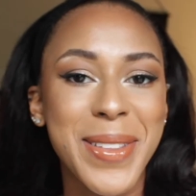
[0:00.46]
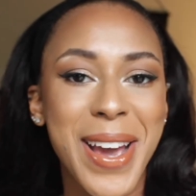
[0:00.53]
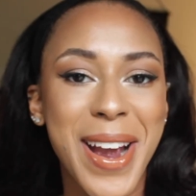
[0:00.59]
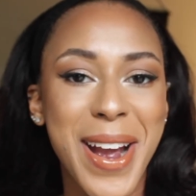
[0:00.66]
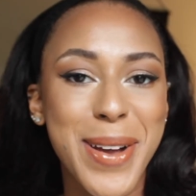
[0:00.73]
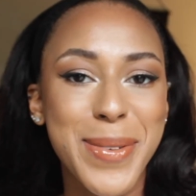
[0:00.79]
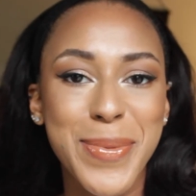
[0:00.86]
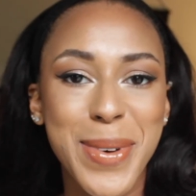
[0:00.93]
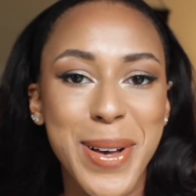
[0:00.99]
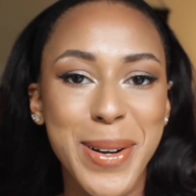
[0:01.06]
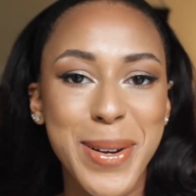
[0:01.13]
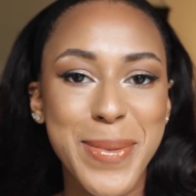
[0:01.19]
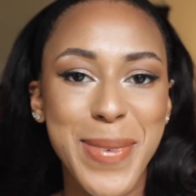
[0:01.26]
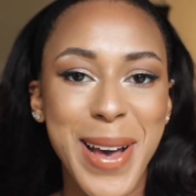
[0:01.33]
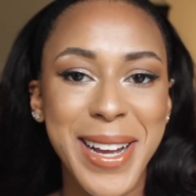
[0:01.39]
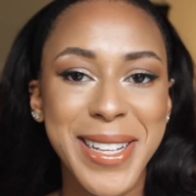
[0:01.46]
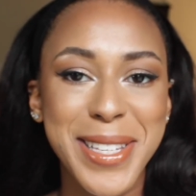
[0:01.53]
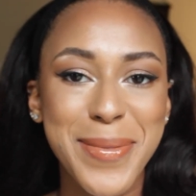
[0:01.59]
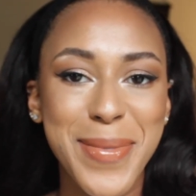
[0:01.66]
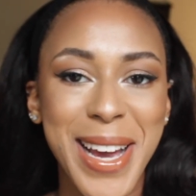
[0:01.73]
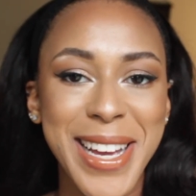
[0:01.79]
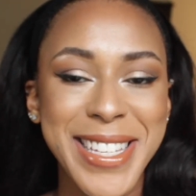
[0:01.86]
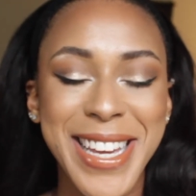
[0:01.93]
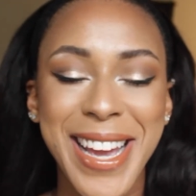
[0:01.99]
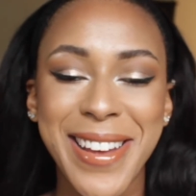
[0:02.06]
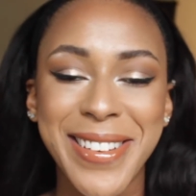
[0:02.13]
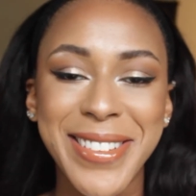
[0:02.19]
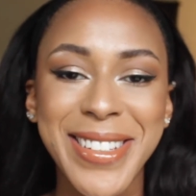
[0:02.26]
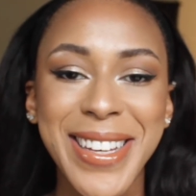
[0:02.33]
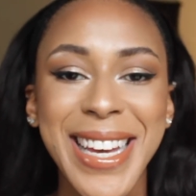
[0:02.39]
there and welcome back to my
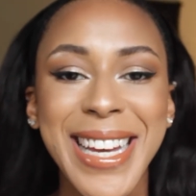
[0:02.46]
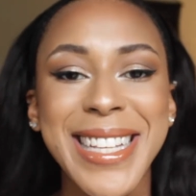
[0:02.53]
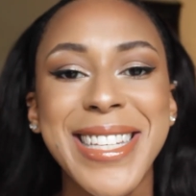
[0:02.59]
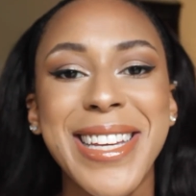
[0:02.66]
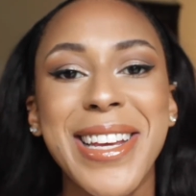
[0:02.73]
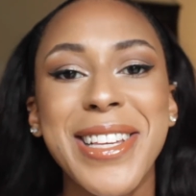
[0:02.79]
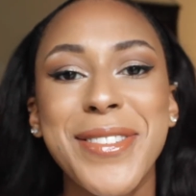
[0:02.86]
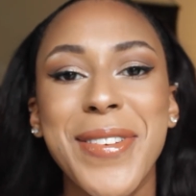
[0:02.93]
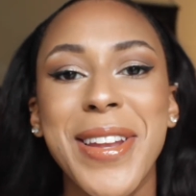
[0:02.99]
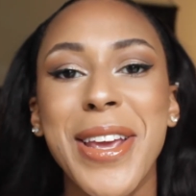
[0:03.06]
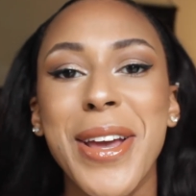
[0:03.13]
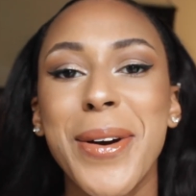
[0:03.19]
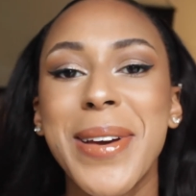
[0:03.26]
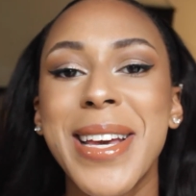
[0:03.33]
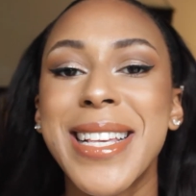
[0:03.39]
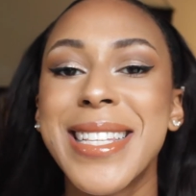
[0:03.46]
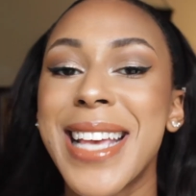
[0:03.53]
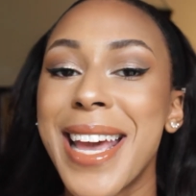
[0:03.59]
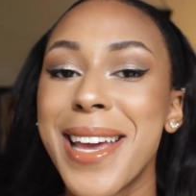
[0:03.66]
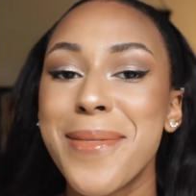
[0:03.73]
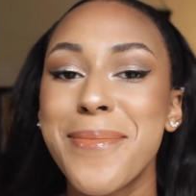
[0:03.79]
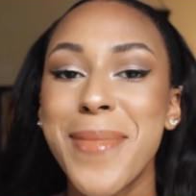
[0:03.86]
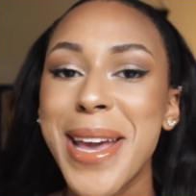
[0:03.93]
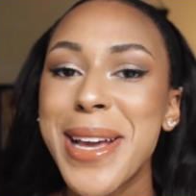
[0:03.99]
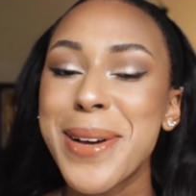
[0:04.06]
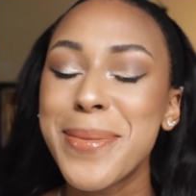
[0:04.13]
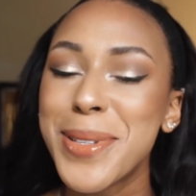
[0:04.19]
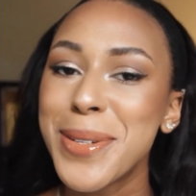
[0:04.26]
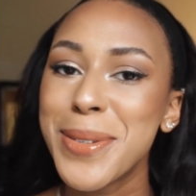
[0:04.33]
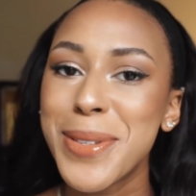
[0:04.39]
channel. Today's video is a makeup
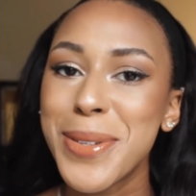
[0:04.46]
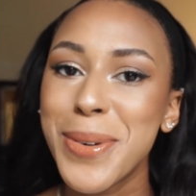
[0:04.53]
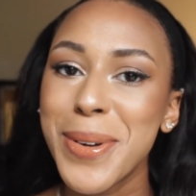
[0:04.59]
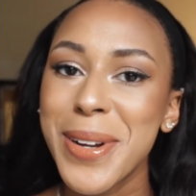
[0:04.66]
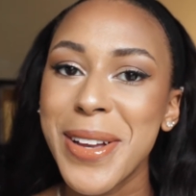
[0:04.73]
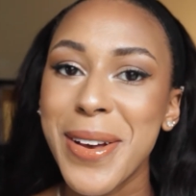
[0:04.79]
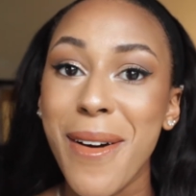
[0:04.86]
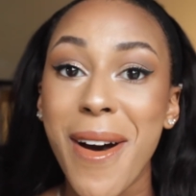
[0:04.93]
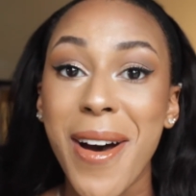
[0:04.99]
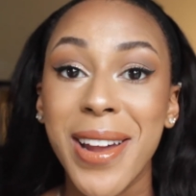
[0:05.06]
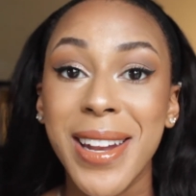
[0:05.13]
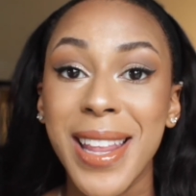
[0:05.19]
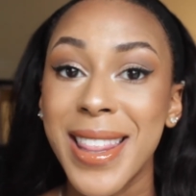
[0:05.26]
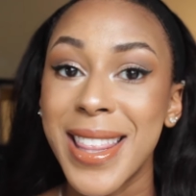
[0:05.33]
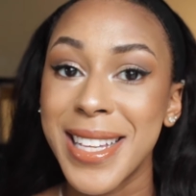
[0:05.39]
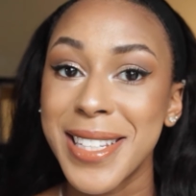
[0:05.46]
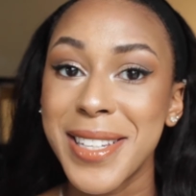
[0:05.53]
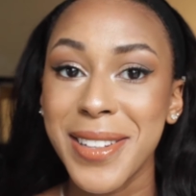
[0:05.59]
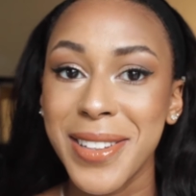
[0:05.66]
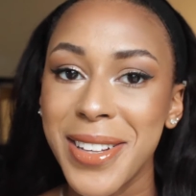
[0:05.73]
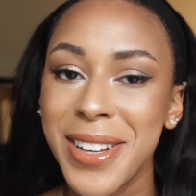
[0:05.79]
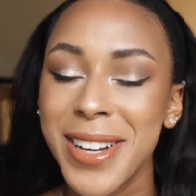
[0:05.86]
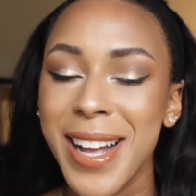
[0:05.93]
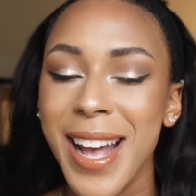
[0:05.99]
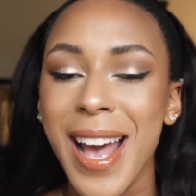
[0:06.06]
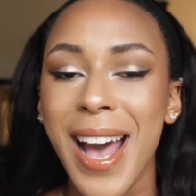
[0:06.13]
tutorial on this look.